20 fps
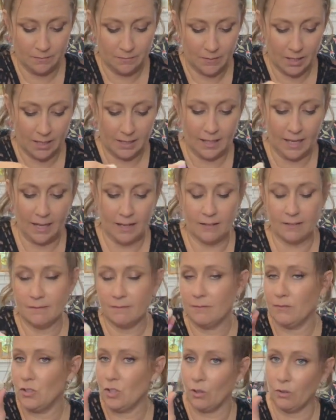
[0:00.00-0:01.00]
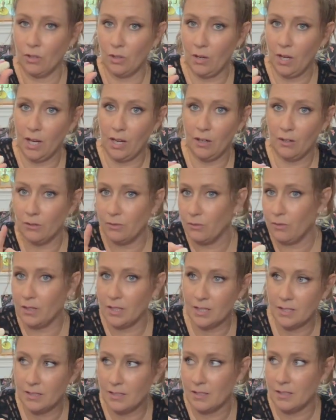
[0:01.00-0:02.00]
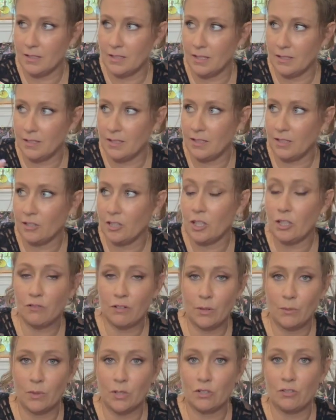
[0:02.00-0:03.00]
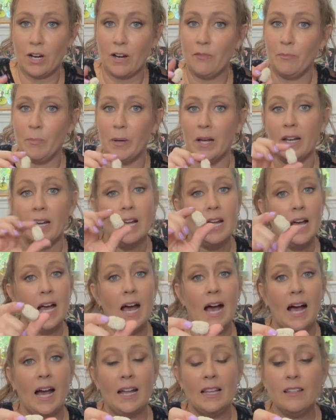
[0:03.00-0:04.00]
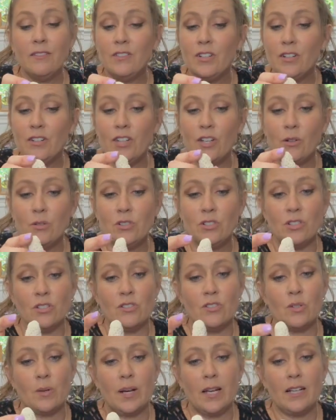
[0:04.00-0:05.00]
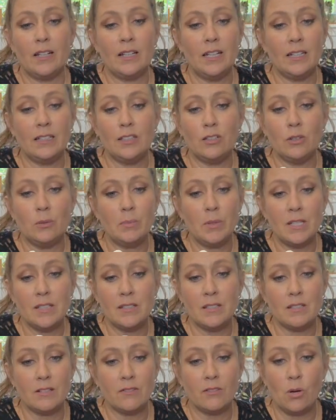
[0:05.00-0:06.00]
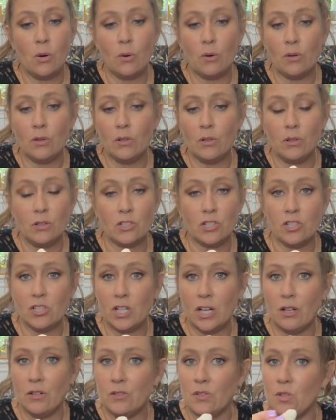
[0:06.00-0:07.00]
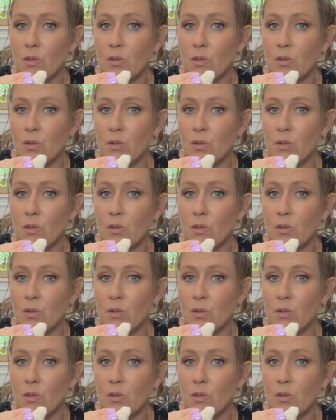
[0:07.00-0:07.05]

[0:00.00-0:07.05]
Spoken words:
Again, don't know how this is necessarily green witchcraft, but I live near the ocean, so I collect little pieces of coral or shells.